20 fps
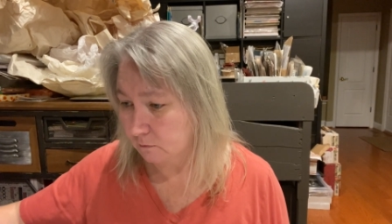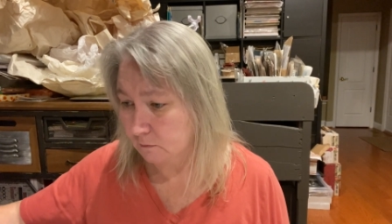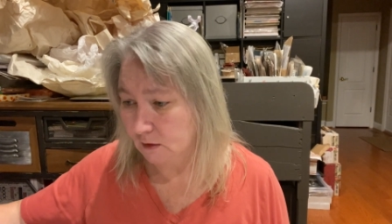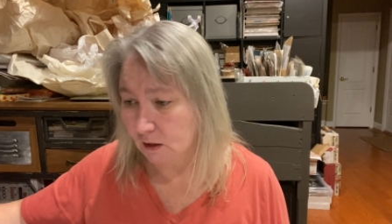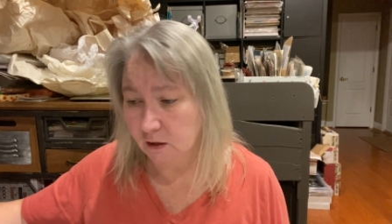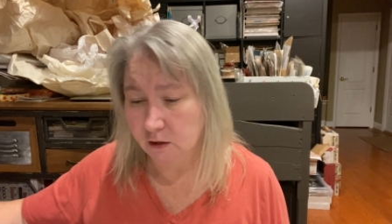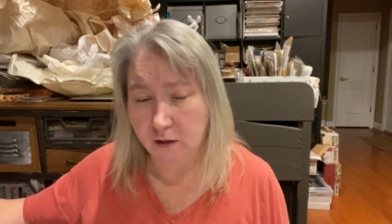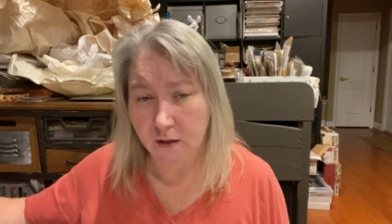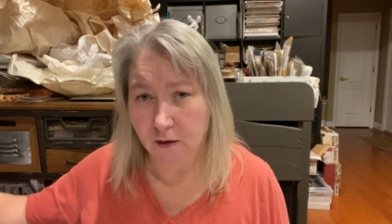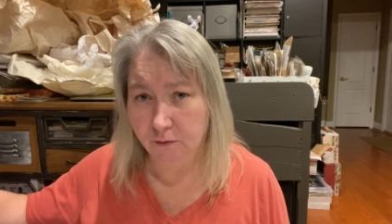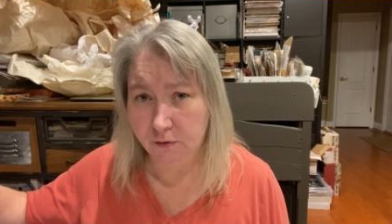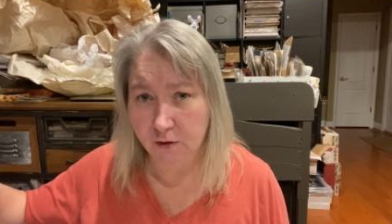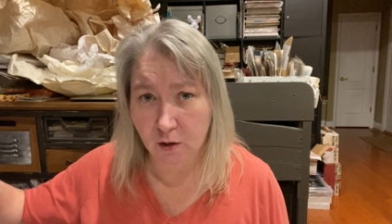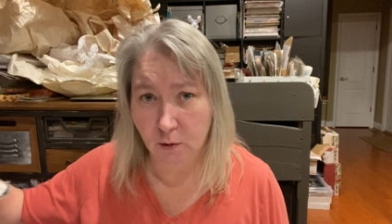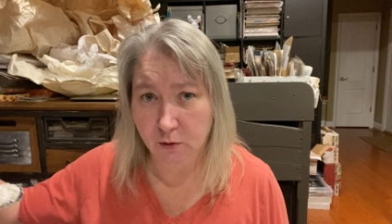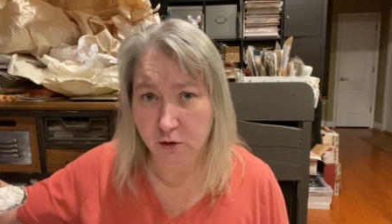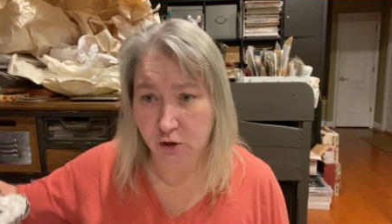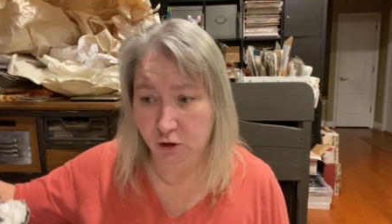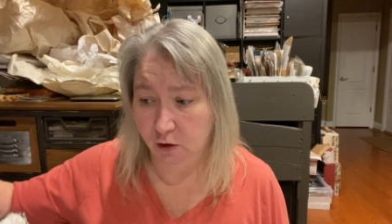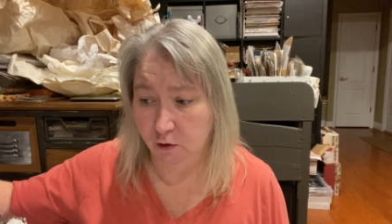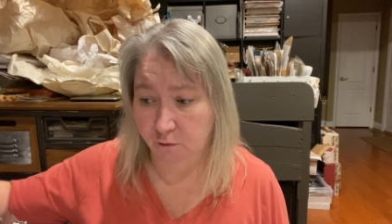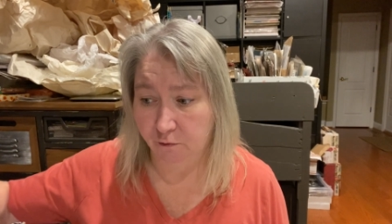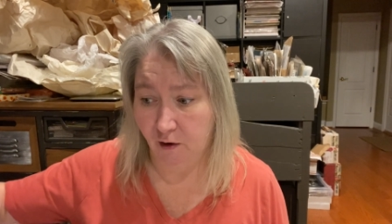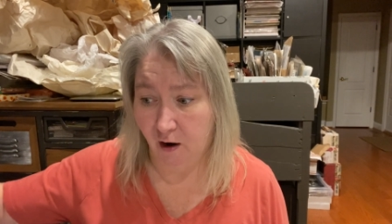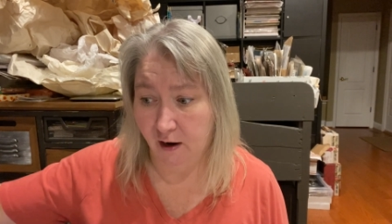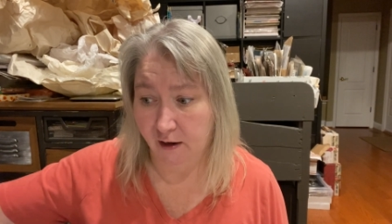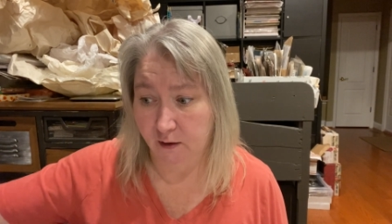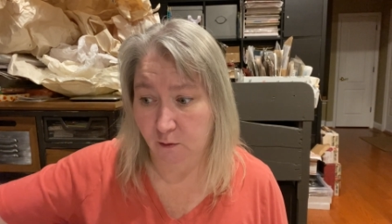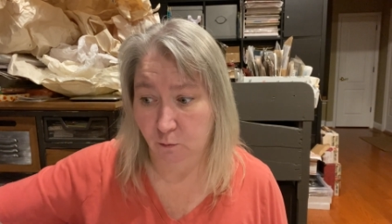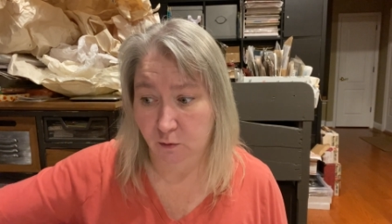You never know what you're going to
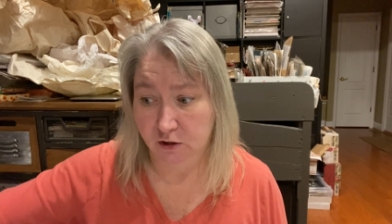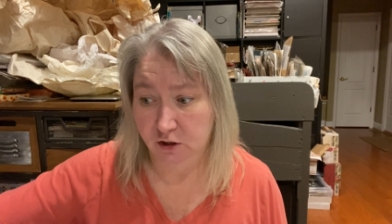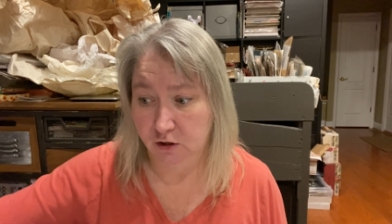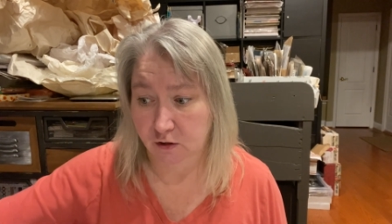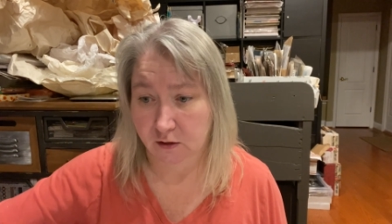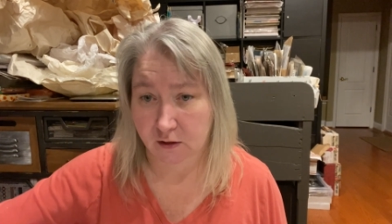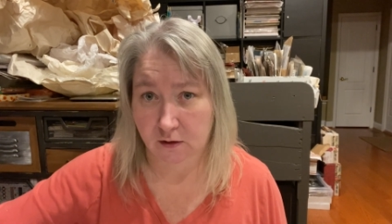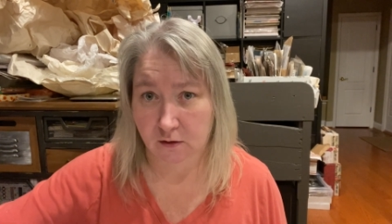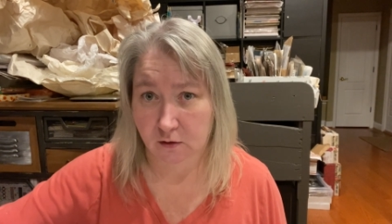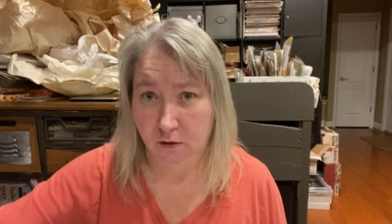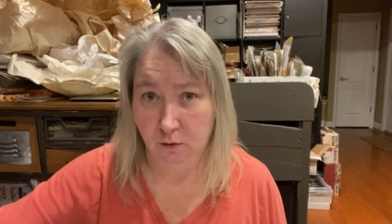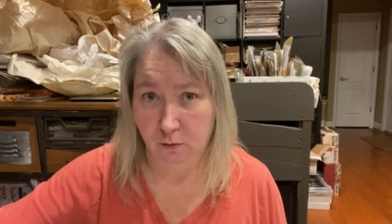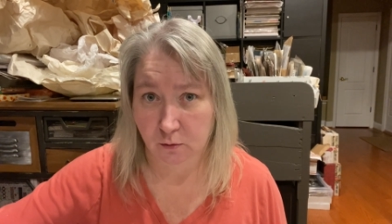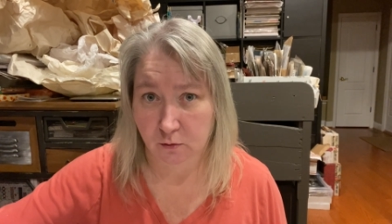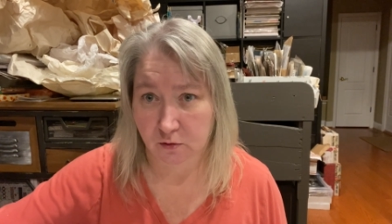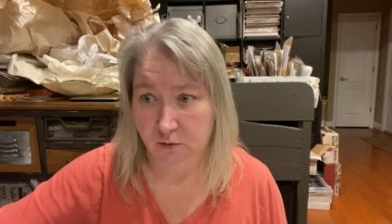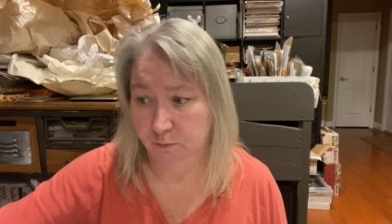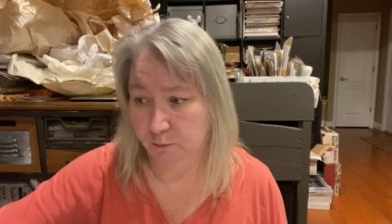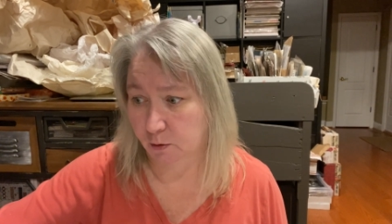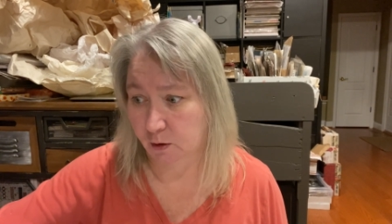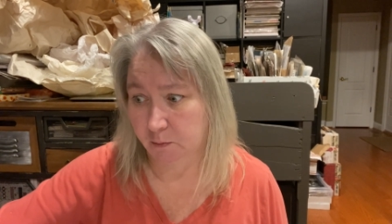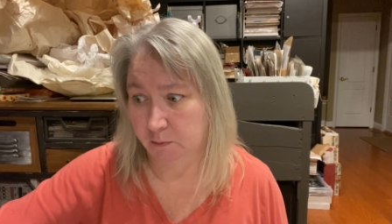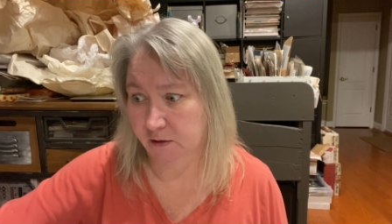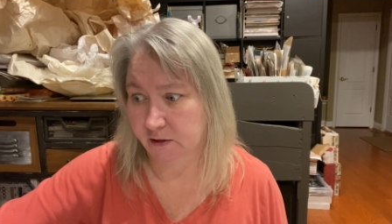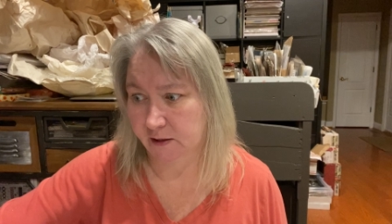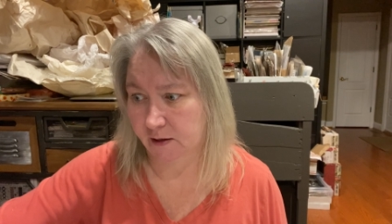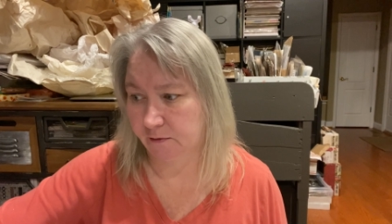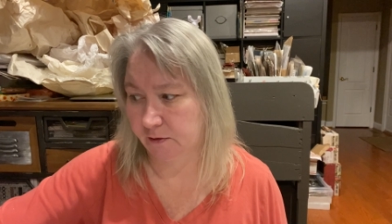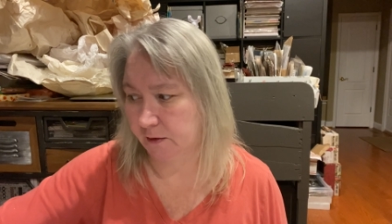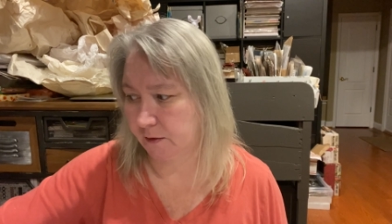find and what you can use. Pretty much
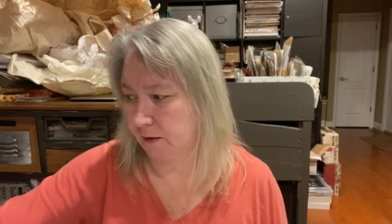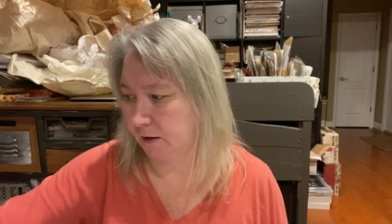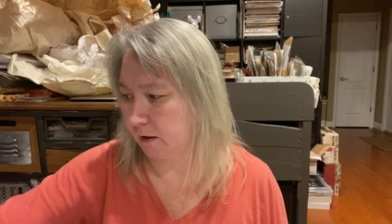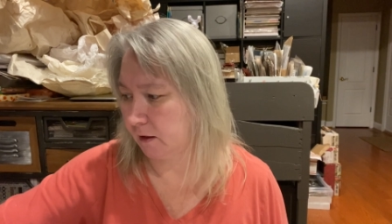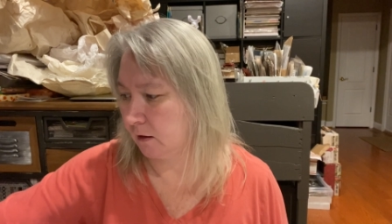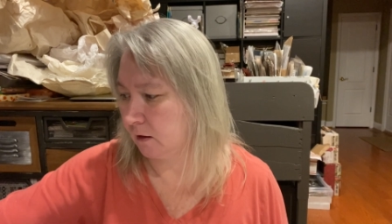everything.